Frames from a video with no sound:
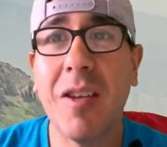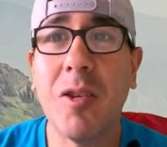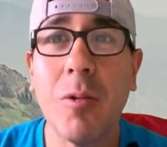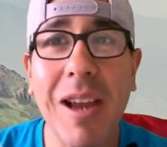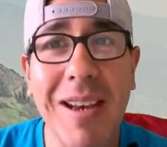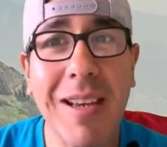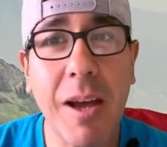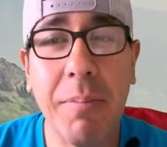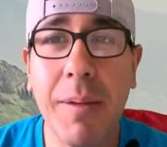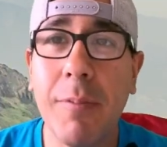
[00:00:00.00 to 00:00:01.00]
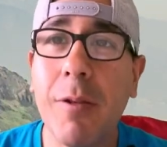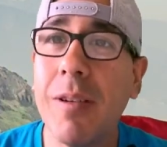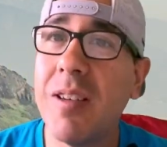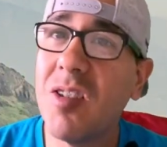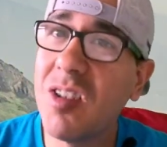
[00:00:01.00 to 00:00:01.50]
So what I tell people
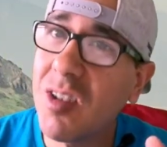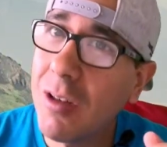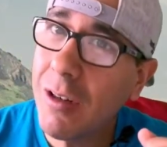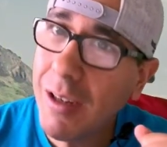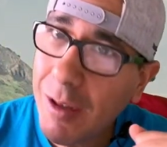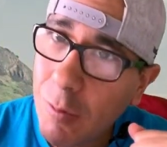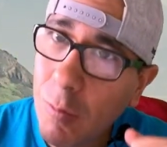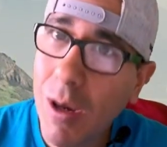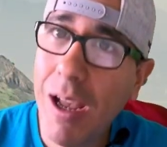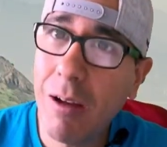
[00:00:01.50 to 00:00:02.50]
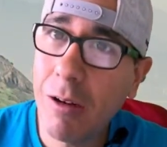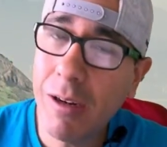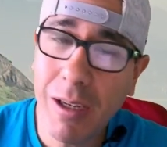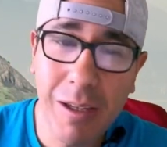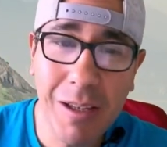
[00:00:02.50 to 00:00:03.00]
is just learn it well, learn
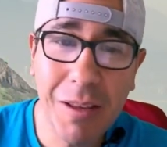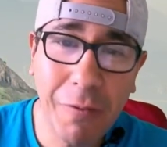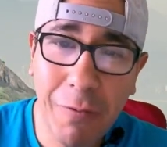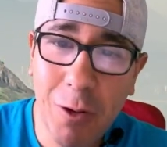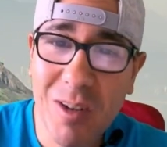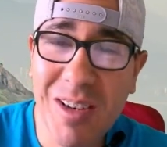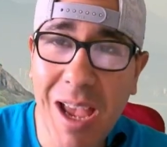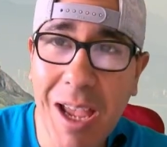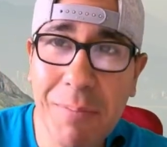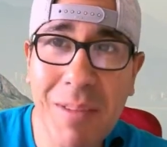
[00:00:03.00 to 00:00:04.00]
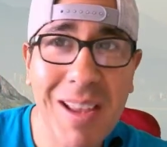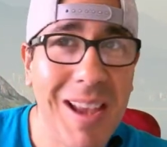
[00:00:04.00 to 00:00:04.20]
it good the first time,